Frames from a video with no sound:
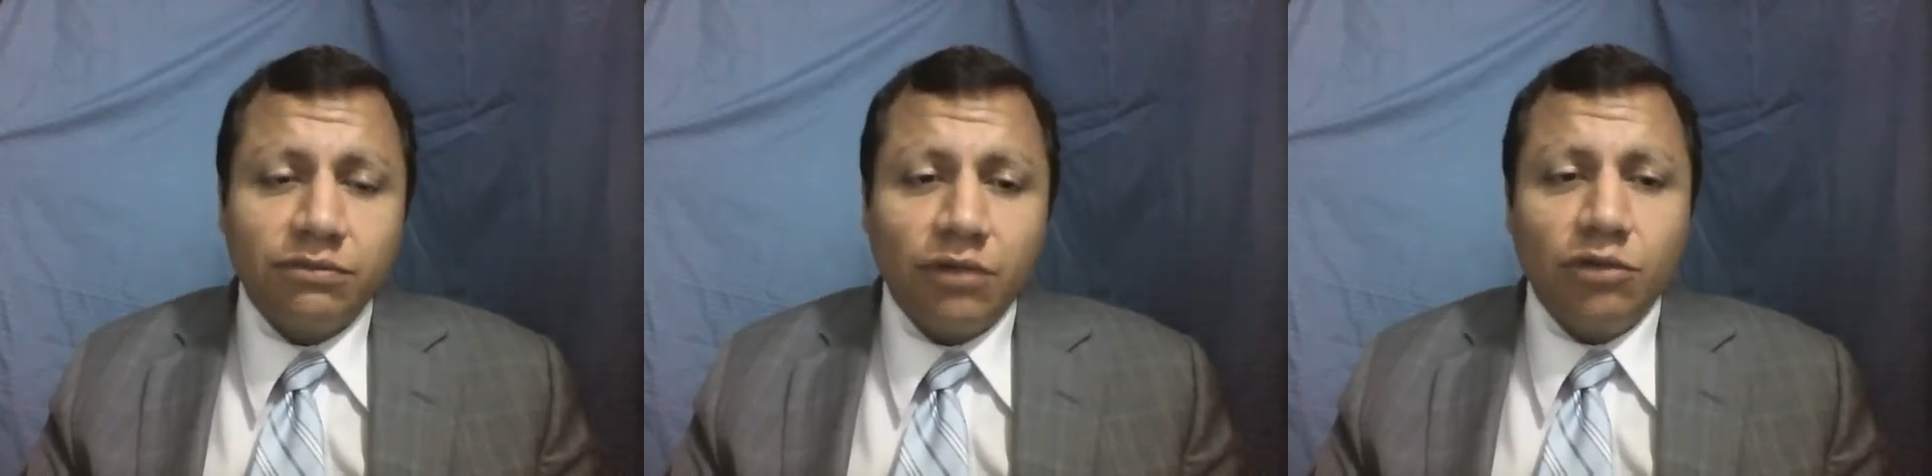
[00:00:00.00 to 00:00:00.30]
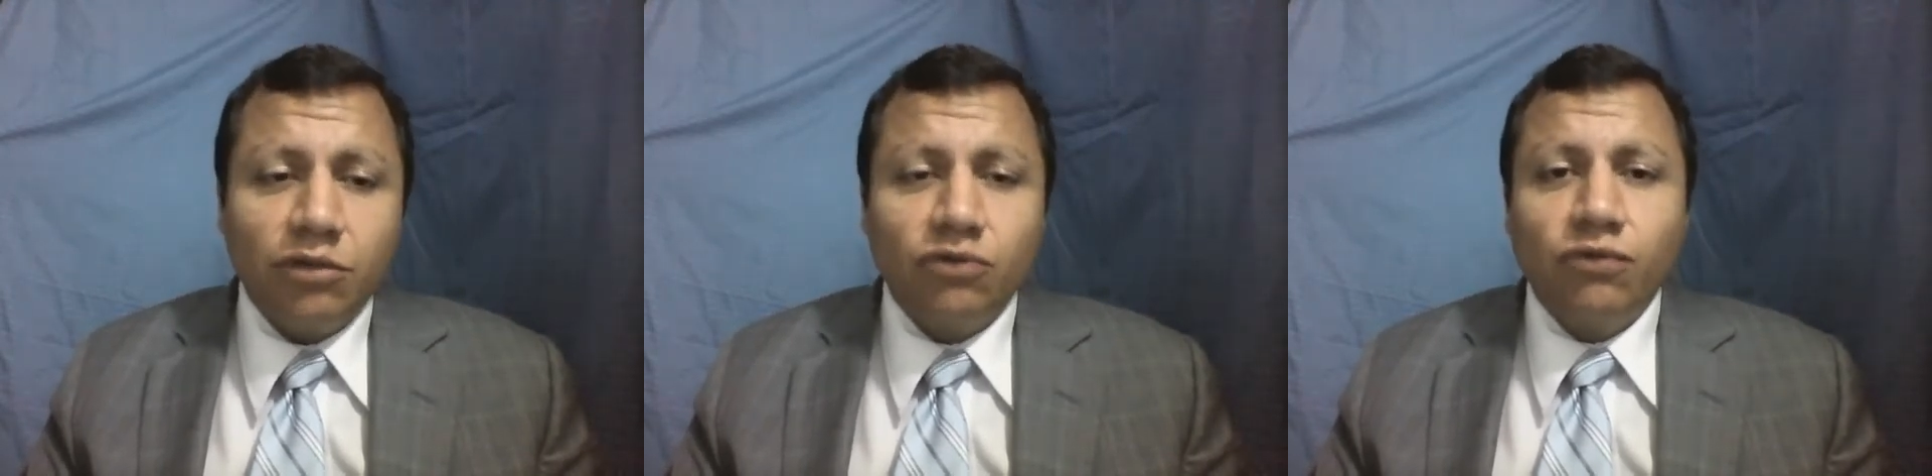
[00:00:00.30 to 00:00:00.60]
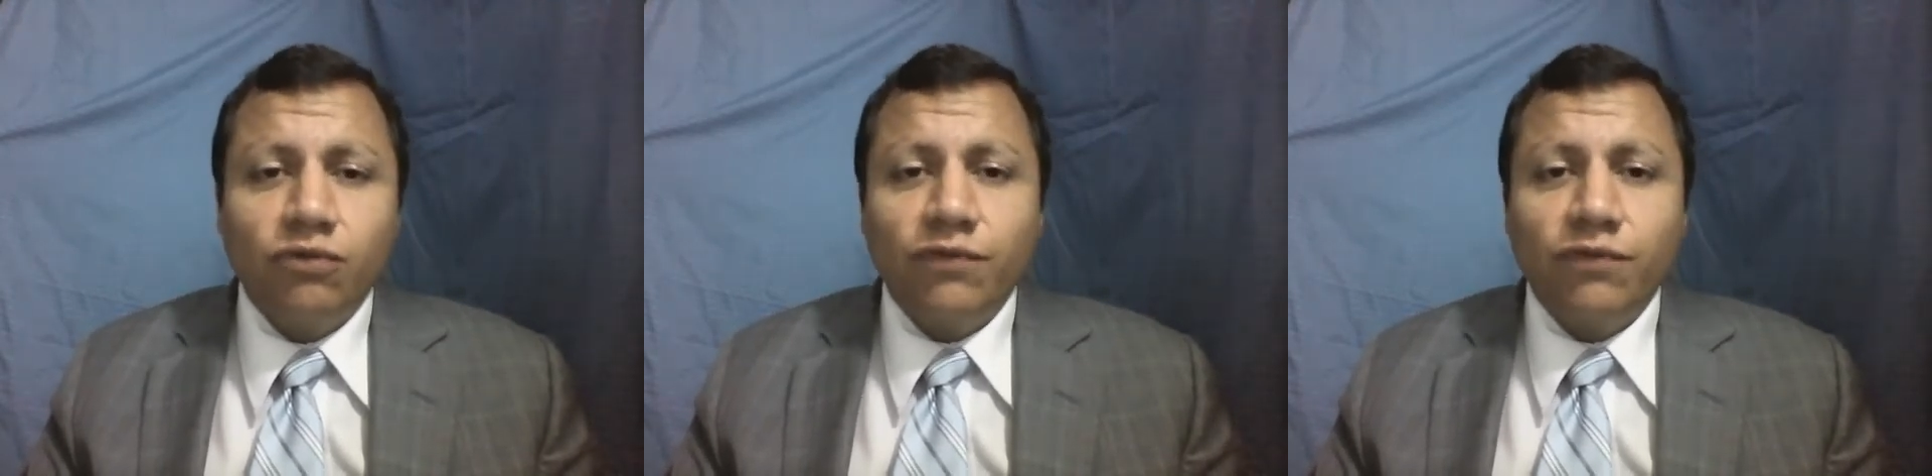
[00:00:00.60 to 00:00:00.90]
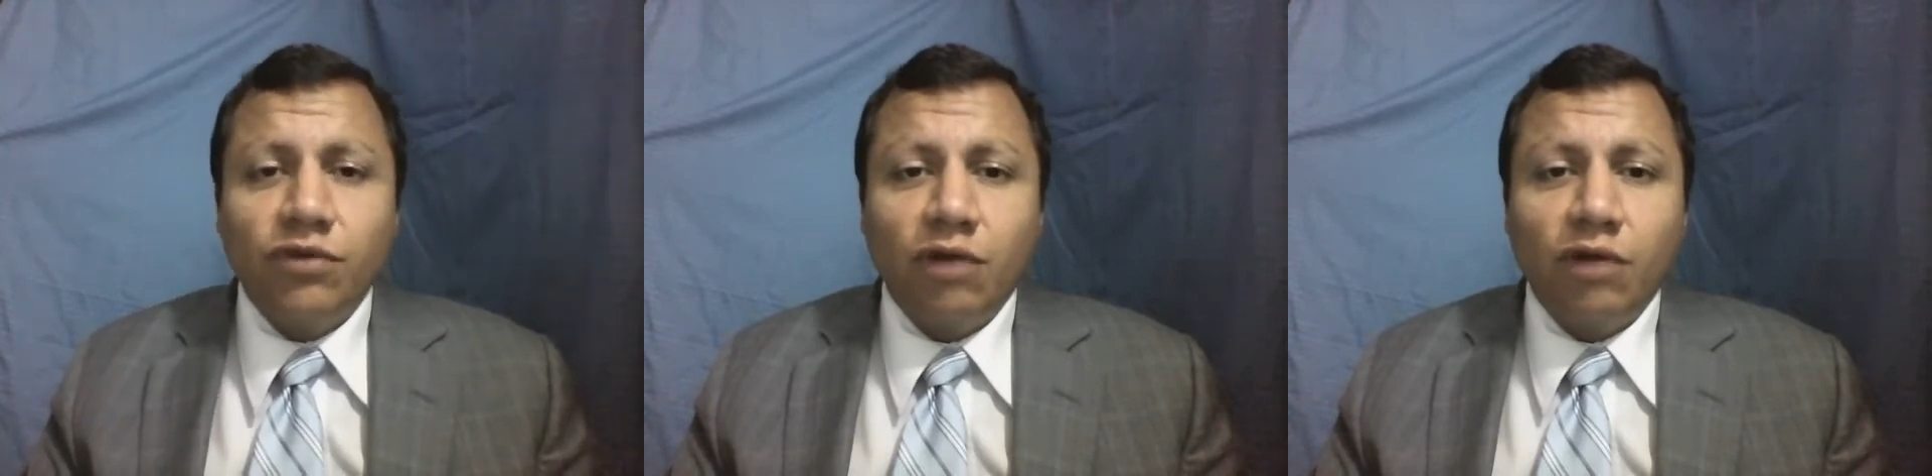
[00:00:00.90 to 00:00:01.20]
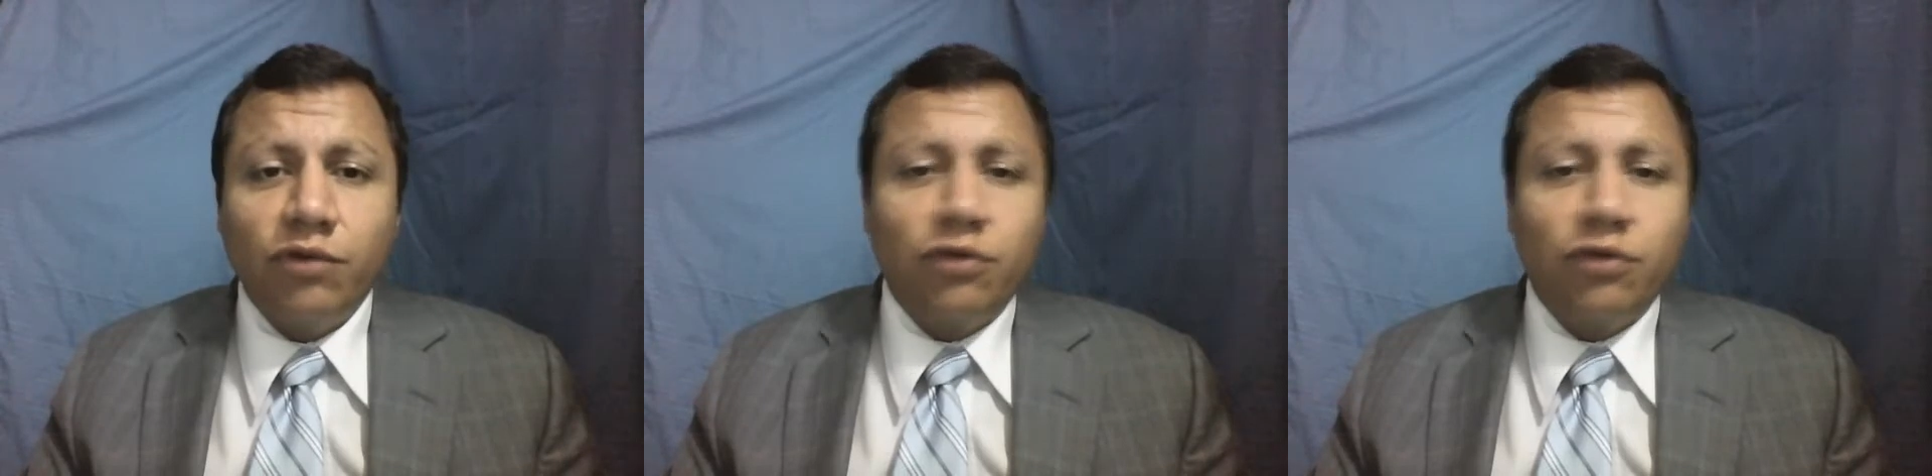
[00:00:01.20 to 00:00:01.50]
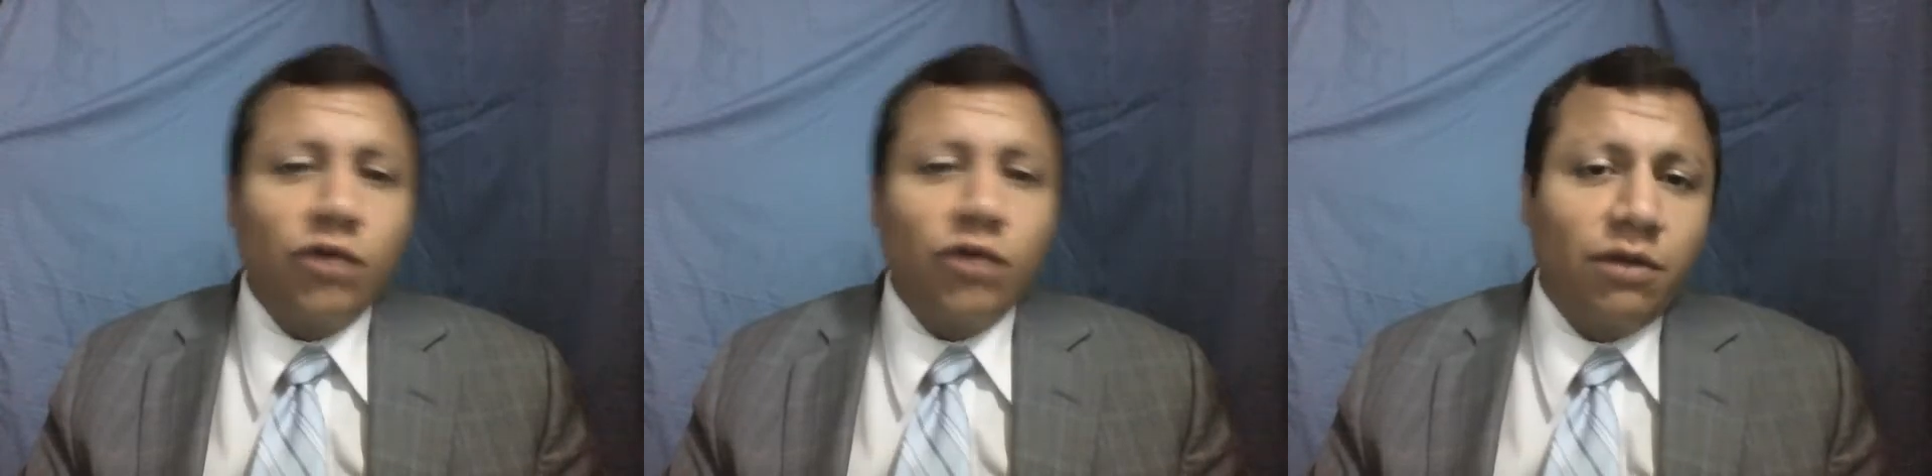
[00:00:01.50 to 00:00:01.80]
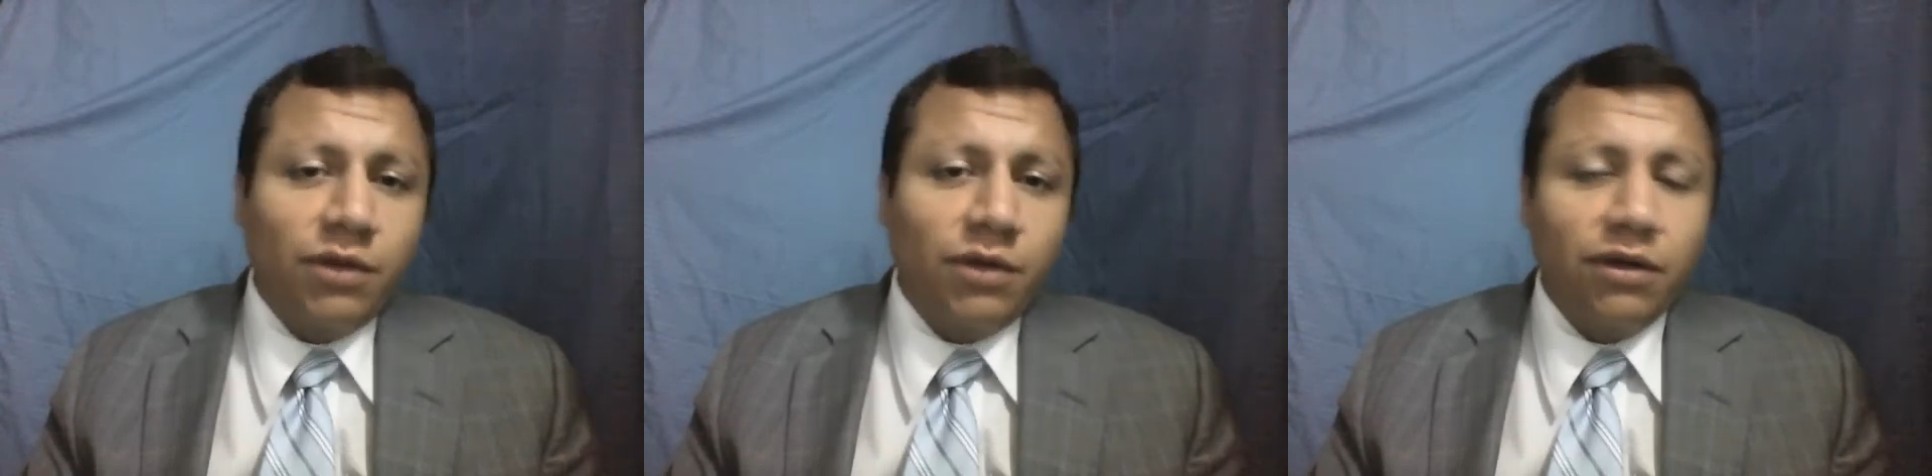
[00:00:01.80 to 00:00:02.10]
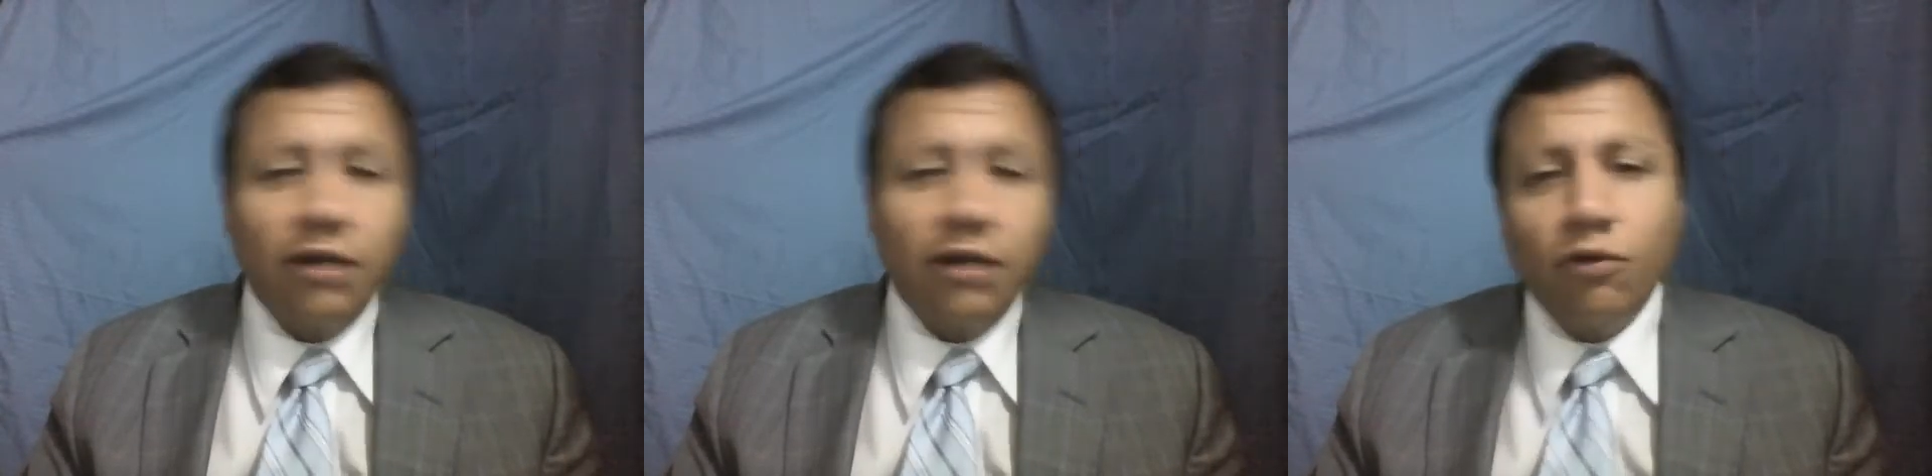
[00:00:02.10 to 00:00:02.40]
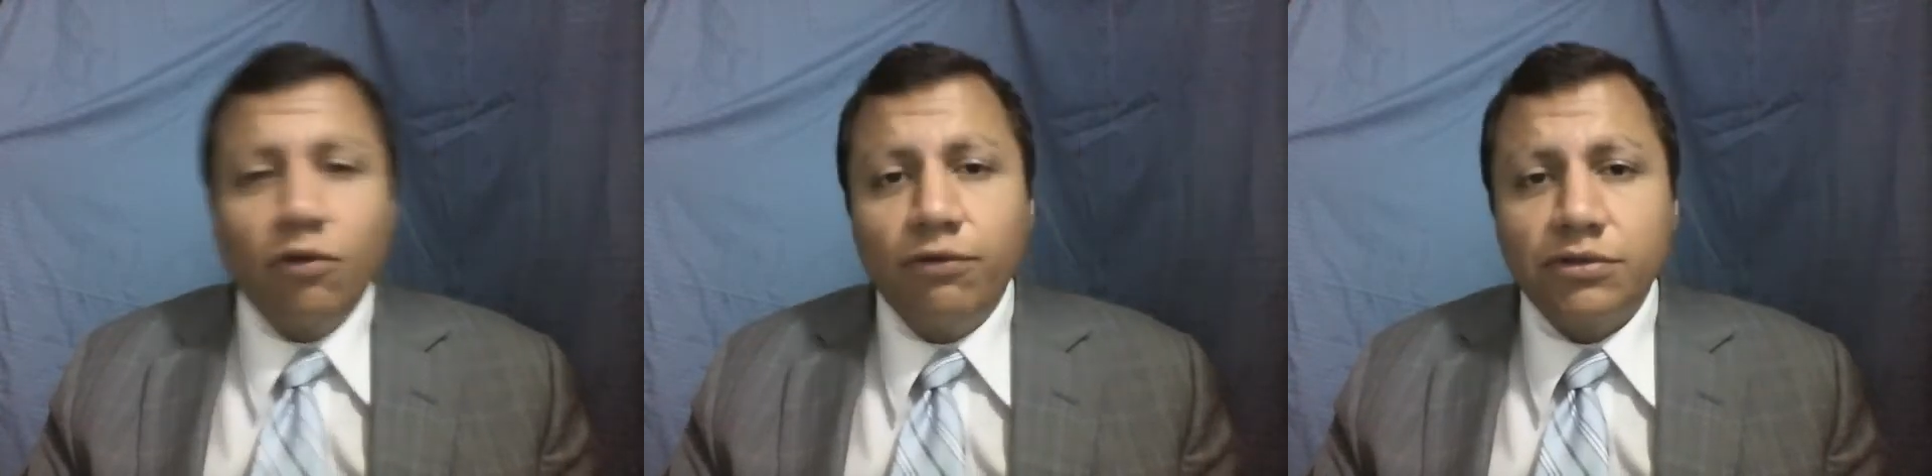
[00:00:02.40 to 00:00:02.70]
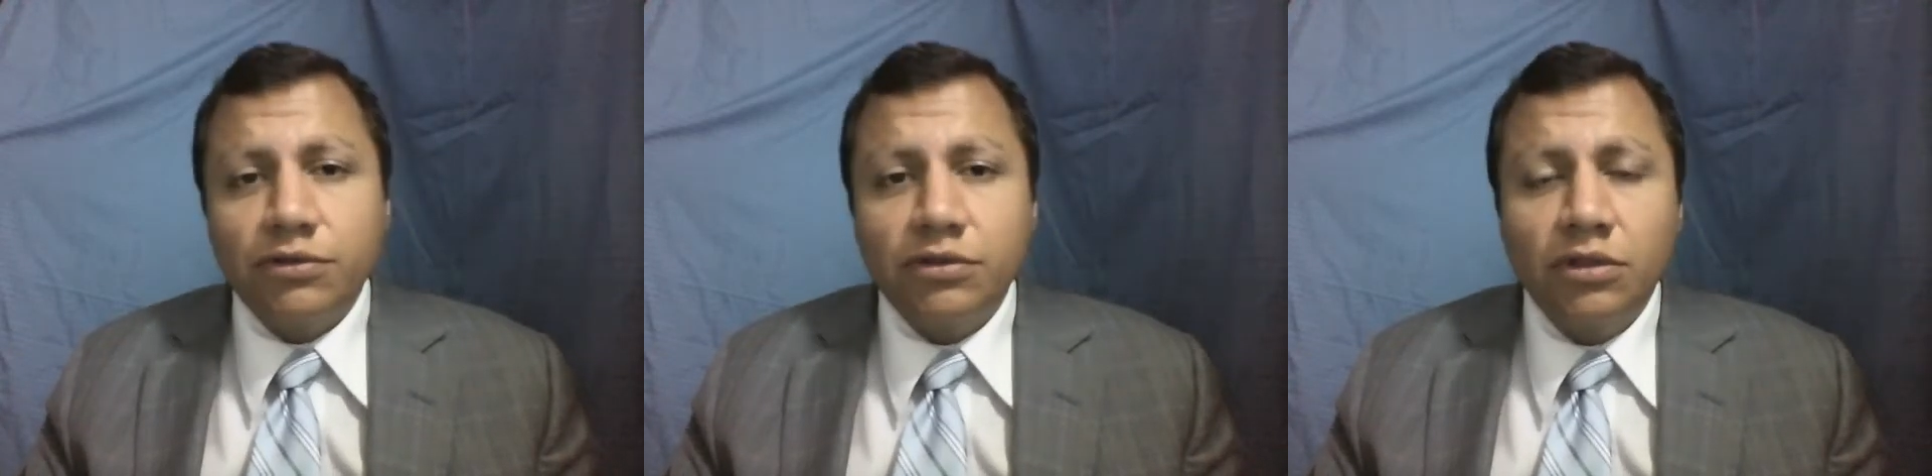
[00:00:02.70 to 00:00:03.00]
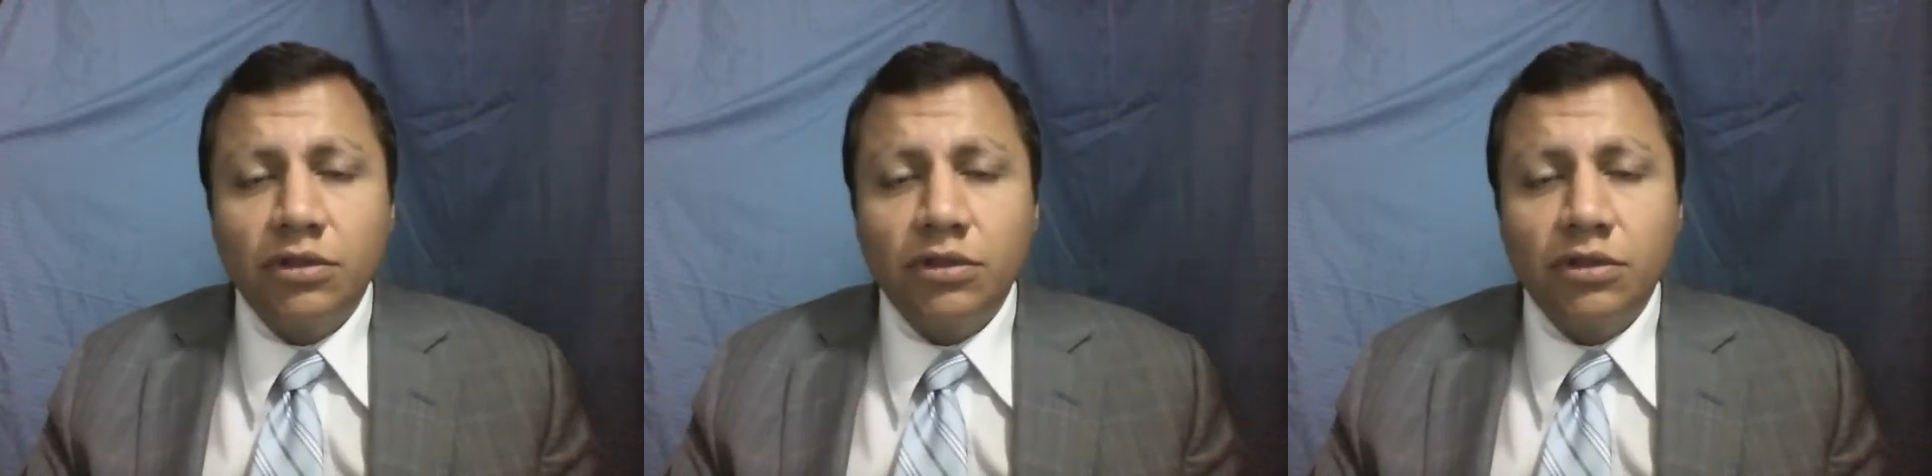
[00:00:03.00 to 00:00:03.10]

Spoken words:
and we need to figure out whether we are better than others